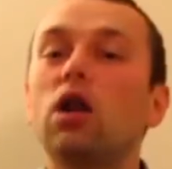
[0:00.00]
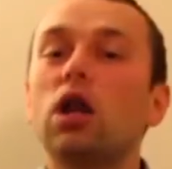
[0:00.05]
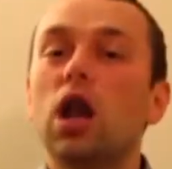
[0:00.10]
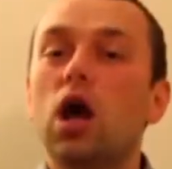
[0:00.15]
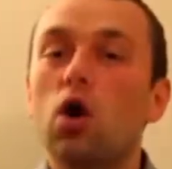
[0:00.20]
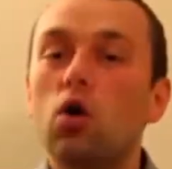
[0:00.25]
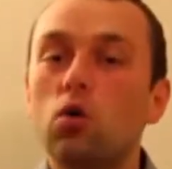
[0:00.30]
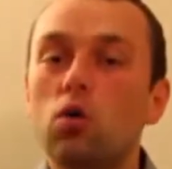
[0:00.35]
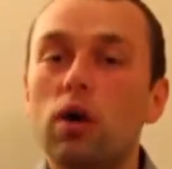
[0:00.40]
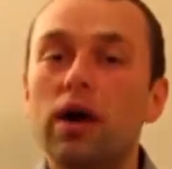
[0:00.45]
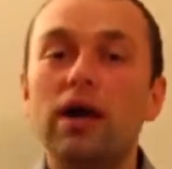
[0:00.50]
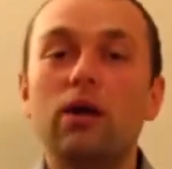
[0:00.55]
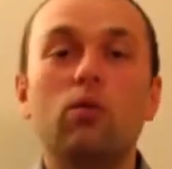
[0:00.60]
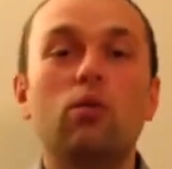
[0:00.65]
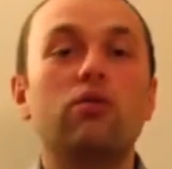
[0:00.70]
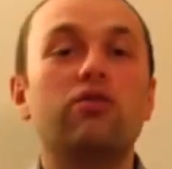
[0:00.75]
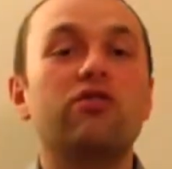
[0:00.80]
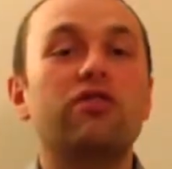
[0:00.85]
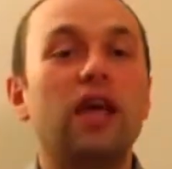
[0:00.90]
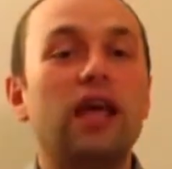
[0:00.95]
low
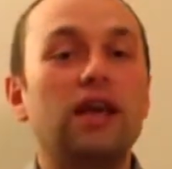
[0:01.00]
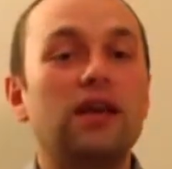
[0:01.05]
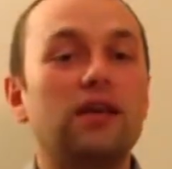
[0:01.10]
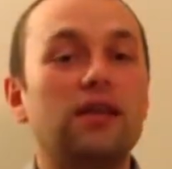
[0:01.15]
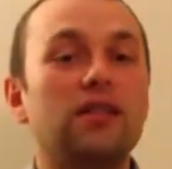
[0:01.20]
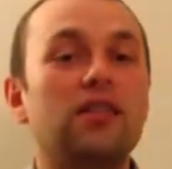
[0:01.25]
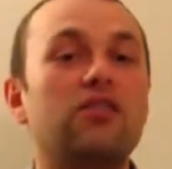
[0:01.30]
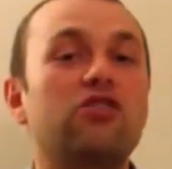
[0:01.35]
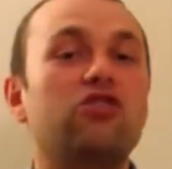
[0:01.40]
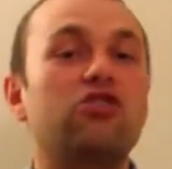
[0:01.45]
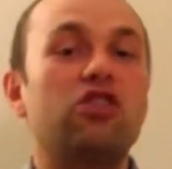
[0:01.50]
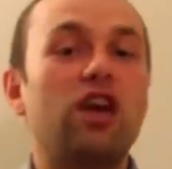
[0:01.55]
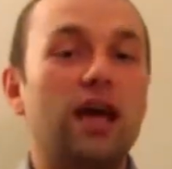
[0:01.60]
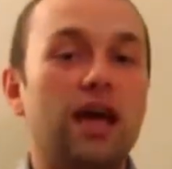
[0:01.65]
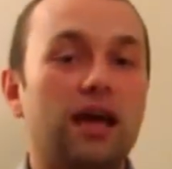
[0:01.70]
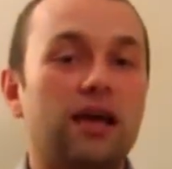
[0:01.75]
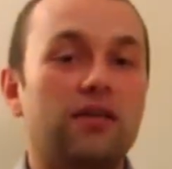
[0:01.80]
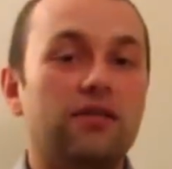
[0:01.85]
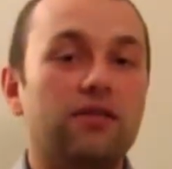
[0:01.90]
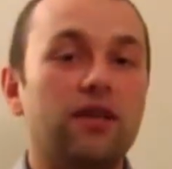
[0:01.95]
it will send the
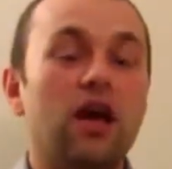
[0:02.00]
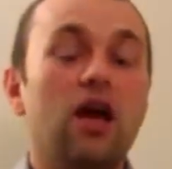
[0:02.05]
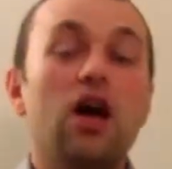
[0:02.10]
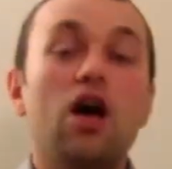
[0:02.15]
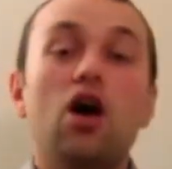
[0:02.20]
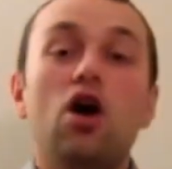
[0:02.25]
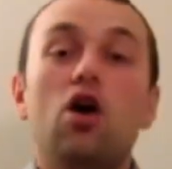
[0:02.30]
shares.